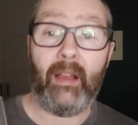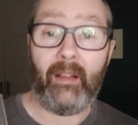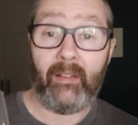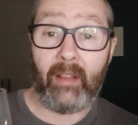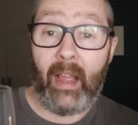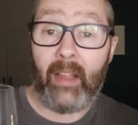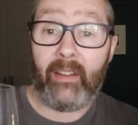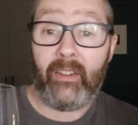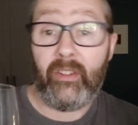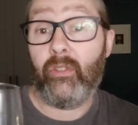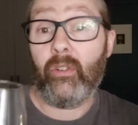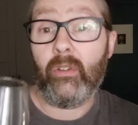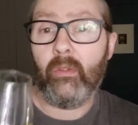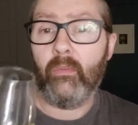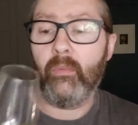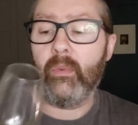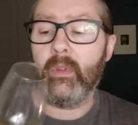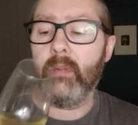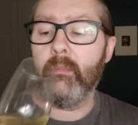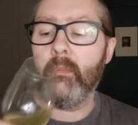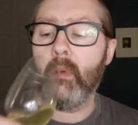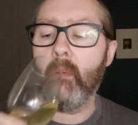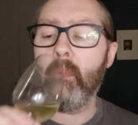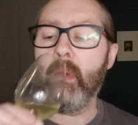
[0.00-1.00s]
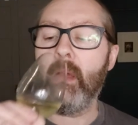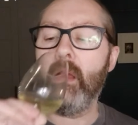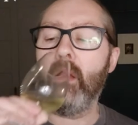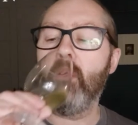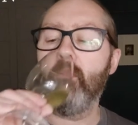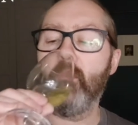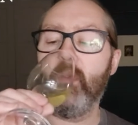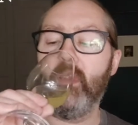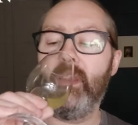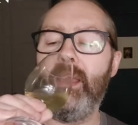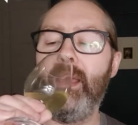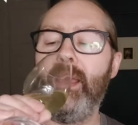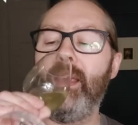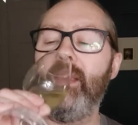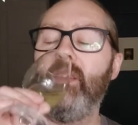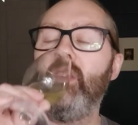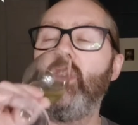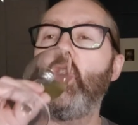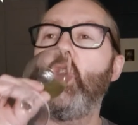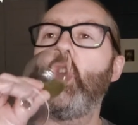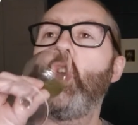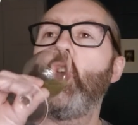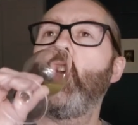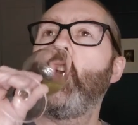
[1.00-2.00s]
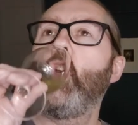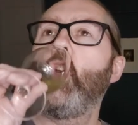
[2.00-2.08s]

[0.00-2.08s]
I struggle with them a bit. But this,